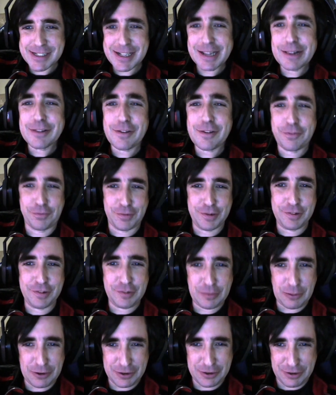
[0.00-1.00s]
a little different
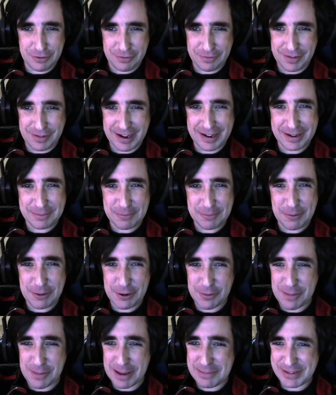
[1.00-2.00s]
to what
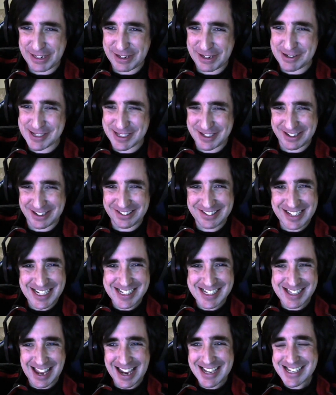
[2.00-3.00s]
you're maybe used to
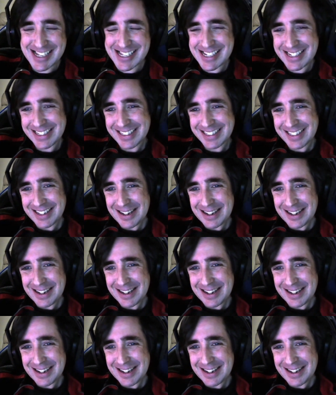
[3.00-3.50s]
these days.